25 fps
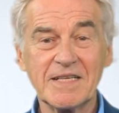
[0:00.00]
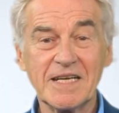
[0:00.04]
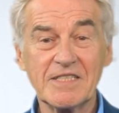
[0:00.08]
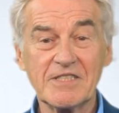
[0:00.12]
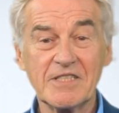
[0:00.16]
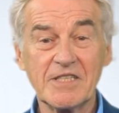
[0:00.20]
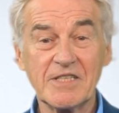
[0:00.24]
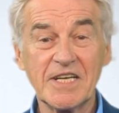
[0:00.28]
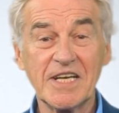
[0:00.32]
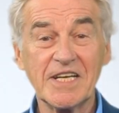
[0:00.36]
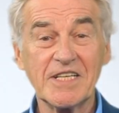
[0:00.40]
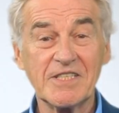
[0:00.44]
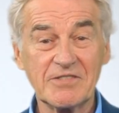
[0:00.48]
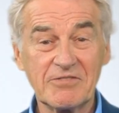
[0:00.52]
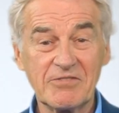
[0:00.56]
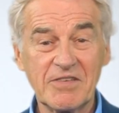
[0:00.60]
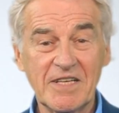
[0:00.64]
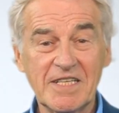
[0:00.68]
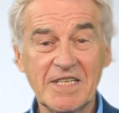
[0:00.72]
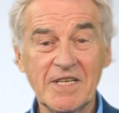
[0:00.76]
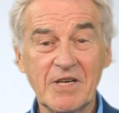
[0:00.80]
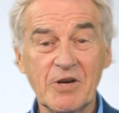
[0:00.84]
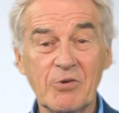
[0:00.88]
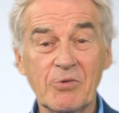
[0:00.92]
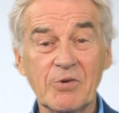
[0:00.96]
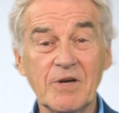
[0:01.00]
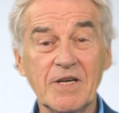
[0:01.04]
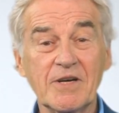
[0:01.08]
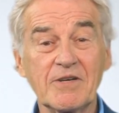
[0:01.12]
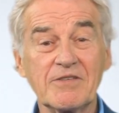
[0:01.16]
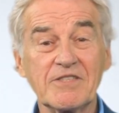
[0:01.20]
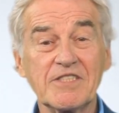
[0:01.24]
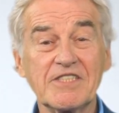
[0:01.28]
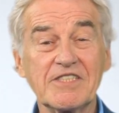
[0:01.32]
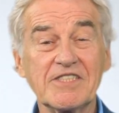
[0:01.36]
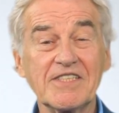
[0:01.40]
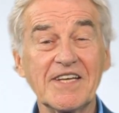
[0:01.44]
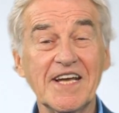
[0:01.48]
In today's video, we'll
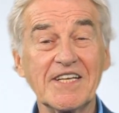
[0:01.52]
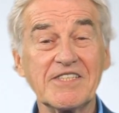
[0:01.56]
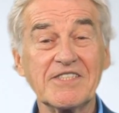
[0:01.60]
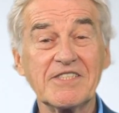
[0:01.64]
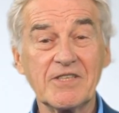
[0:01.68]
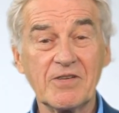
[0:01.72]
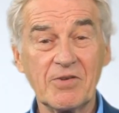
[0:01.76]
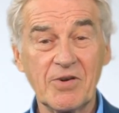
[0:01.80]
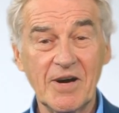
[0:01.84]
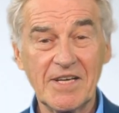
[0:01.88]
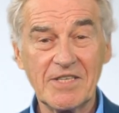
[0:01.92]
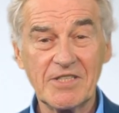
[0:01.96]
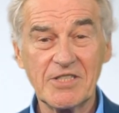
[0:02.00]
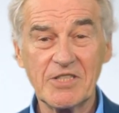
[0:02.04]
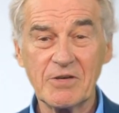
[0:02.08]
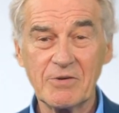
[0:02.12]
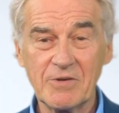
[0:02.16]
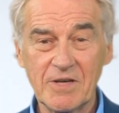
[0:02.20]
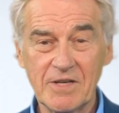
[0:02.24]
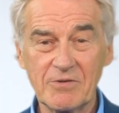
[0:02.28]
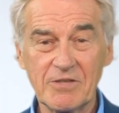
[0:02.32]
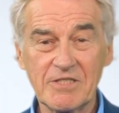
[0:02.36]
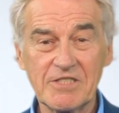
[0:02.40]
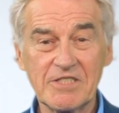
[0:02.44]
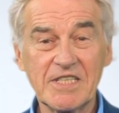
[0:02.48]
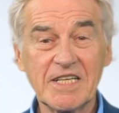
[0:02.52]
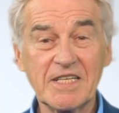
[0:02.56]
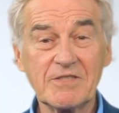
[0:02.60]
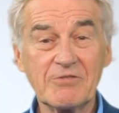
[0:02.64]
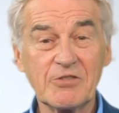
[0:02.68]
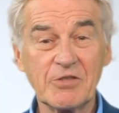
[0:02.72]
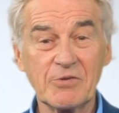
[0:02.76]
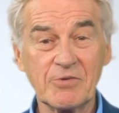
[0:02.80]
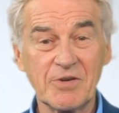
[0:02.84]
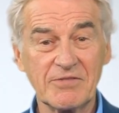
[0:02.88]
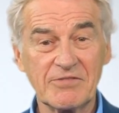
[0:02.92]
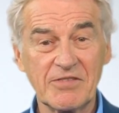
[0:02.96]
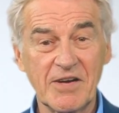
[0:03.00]
discuss a question we received
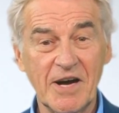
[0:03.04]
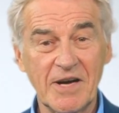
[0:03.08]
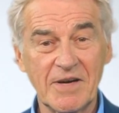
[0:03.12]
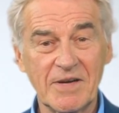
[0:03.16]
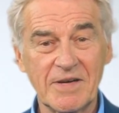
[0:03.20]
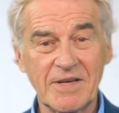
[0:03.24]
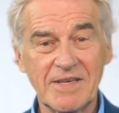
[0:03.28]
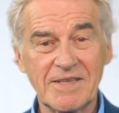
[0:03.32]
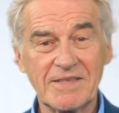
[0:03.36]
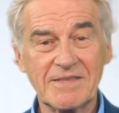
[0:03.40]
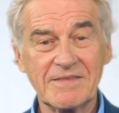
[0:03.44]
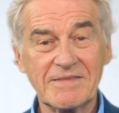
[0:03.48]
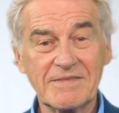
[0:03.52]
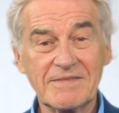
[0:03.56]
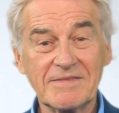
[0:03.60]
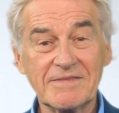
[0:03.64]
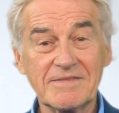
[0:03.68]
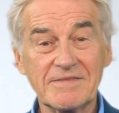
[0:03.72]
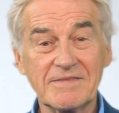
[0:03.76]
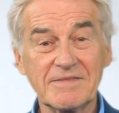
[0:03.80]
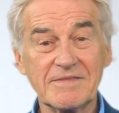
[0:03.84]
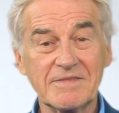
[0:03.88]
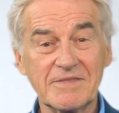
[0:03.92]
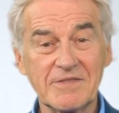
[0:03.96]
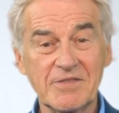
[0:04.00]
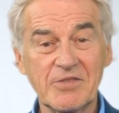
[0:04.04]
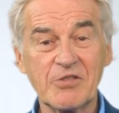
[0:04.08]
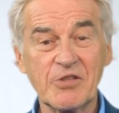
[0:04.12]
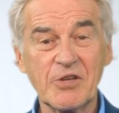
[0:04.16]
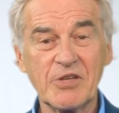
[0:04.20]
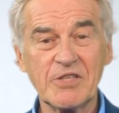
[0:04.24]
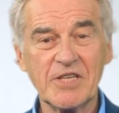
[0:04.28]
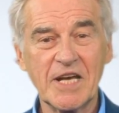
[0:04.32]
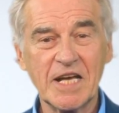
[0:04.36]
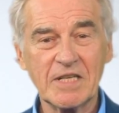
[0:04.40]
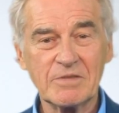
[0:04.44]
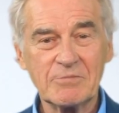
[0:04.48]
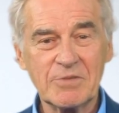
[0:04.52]
from a follower. Should
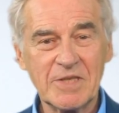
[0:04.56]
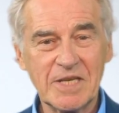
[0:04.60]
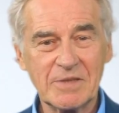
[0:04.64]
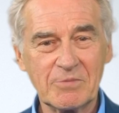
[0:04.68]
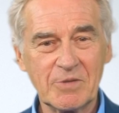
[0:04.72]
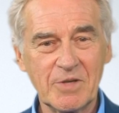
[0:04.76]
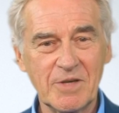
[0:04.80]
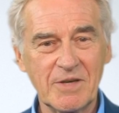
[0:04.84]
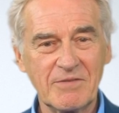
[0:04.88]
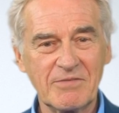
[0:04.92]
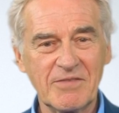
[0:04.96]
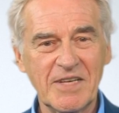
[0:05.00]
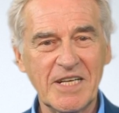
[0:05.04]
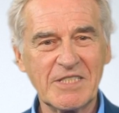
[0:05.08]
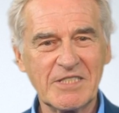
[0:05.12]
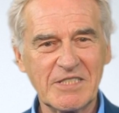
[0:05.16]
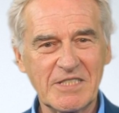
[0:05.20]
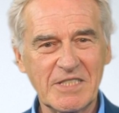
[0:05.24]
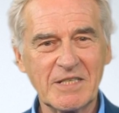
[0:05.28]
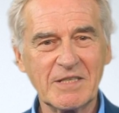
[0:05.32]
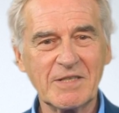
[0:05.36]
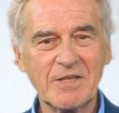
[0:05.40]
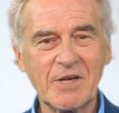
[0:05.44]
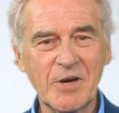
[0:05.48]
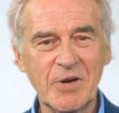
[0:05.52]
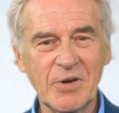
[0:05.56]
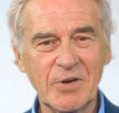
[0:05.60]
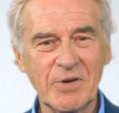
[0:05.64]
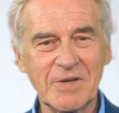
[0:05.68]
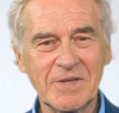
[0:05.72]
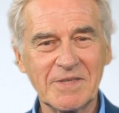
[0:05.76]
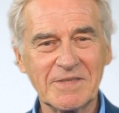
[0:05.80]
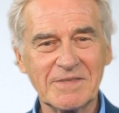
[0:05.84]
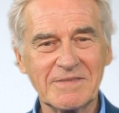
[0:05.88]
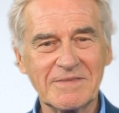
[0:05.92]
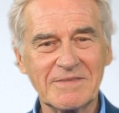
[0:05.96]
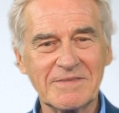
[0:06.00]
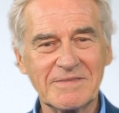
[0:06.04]
young people invest in gold?
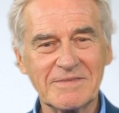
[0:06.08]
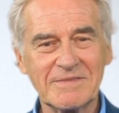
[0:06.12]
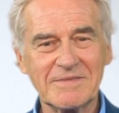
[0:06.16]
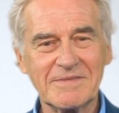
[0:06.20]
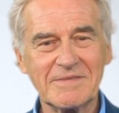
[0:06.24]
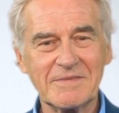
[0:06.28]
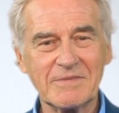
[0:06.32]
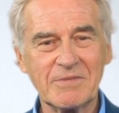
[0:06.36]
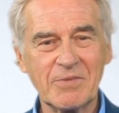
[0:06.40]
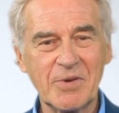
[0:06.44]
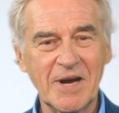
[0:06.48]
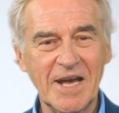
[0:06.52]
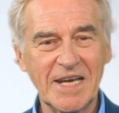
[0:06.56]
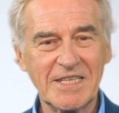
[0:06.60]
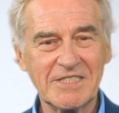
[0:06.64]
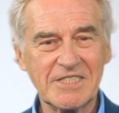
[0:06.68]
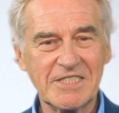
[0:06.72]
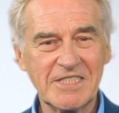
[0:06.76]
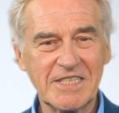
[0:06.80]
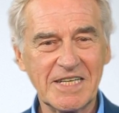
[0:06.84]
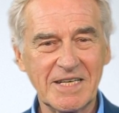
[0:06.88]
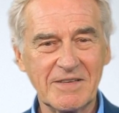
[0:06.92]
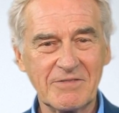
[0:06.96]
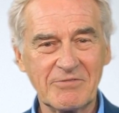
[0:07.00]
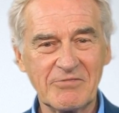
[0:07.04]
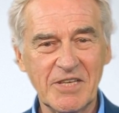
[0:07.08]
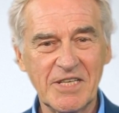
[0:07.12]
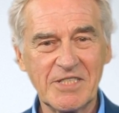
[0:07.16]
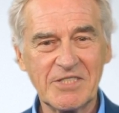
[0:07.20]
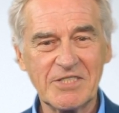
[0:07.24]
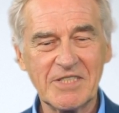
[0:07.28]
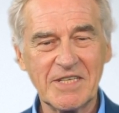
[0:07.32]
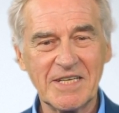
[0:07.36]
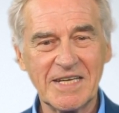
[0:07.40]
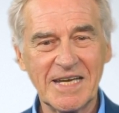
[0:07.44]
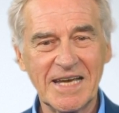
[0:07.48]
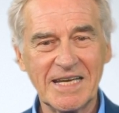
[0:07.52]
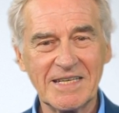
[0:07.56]
Let's
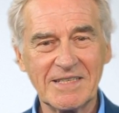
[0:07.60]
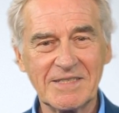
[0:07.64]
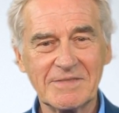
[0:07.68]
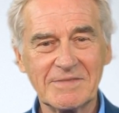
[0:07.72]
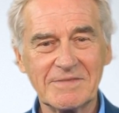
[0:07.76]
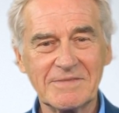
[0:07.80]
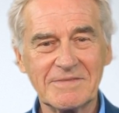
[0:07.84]
investigate.